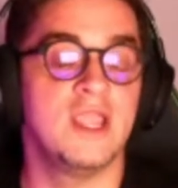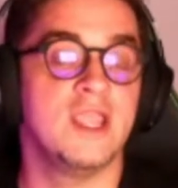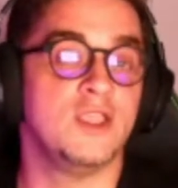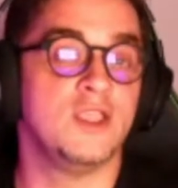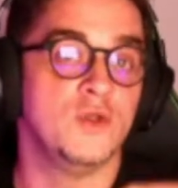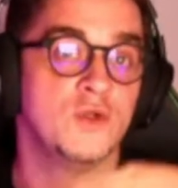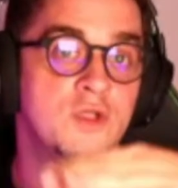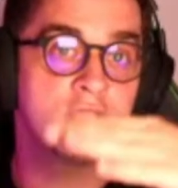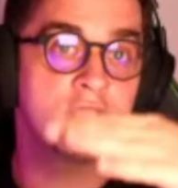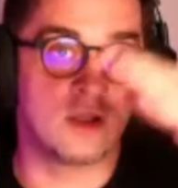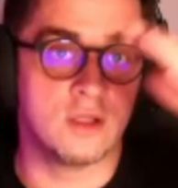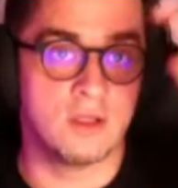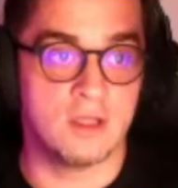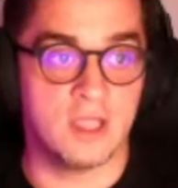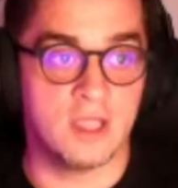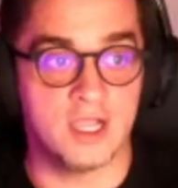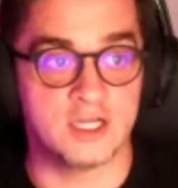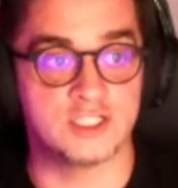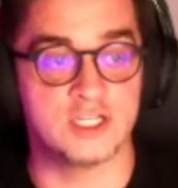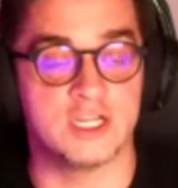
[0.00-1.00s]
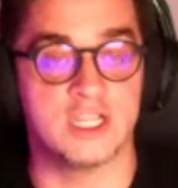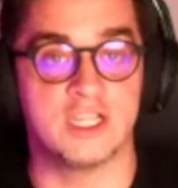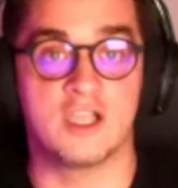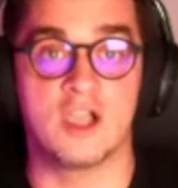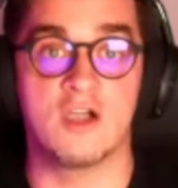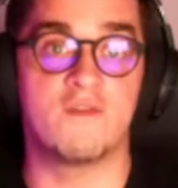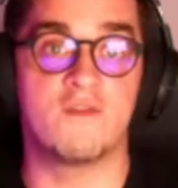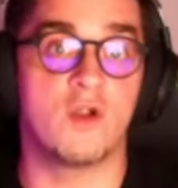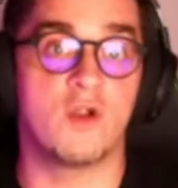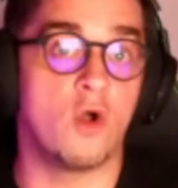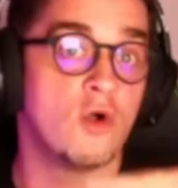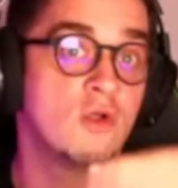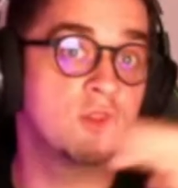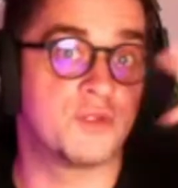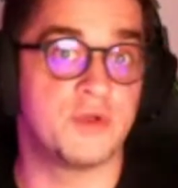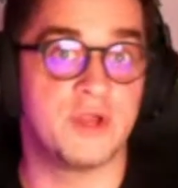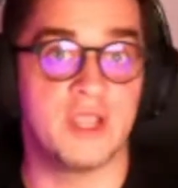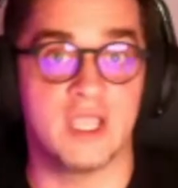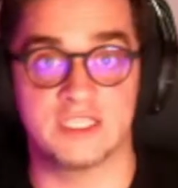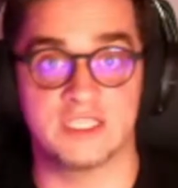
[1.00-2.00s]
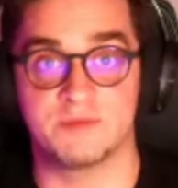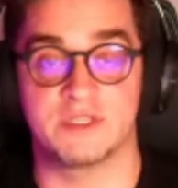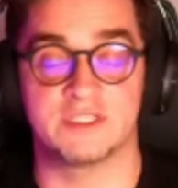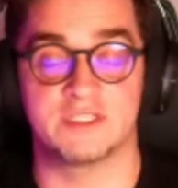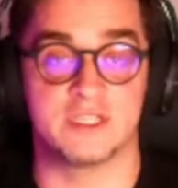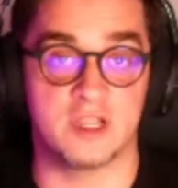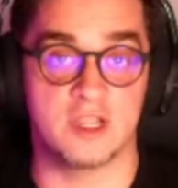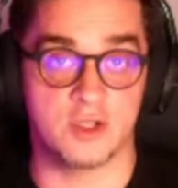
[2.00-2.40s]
You can actually cover all 3 aspects that are